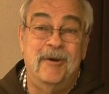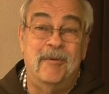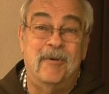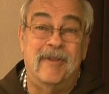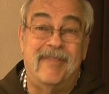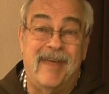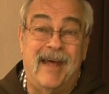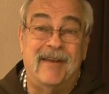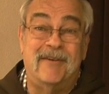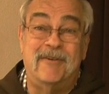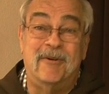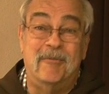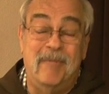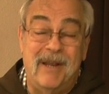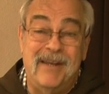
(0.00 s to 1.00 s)
with that
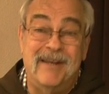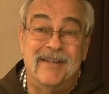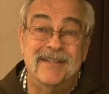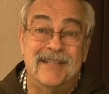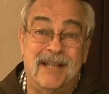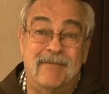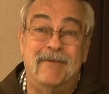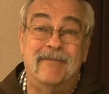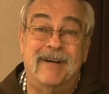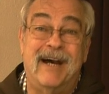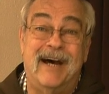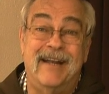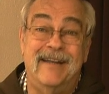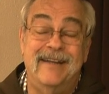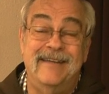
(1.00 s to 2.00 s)
tremendous love of
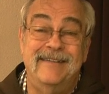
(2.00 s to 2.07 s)
God.